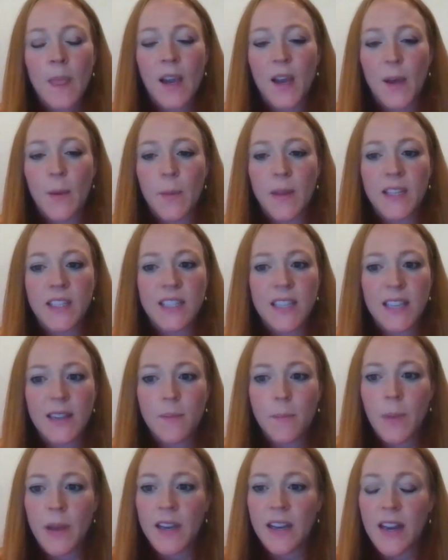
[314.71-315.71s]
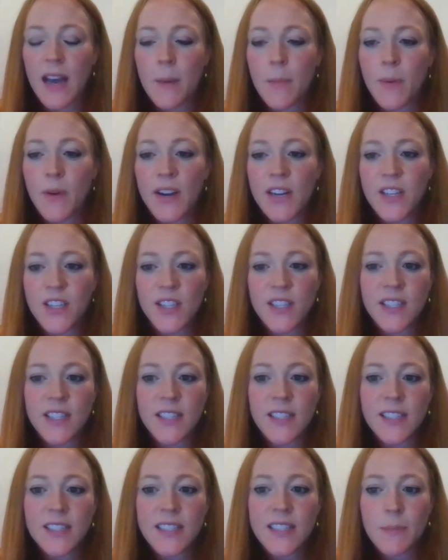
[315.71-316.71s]
It's been in operation
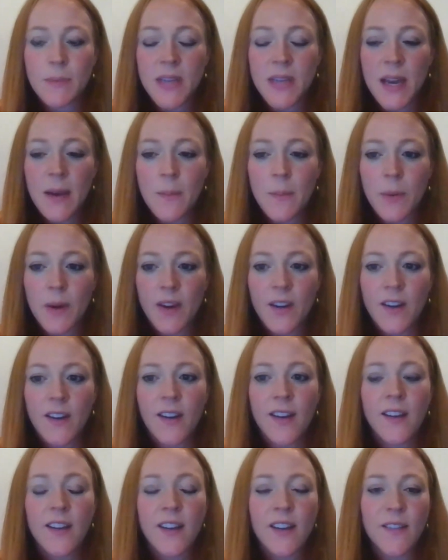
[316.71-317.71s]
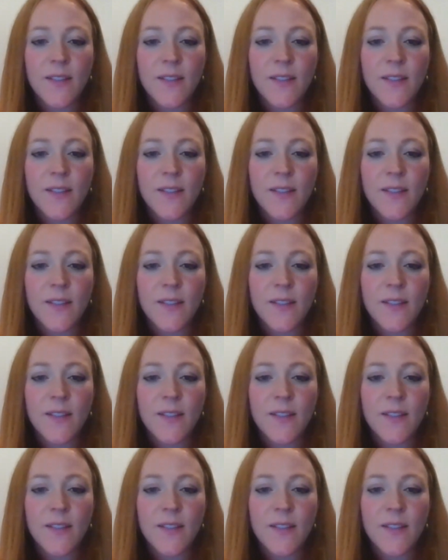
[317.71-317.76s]
since September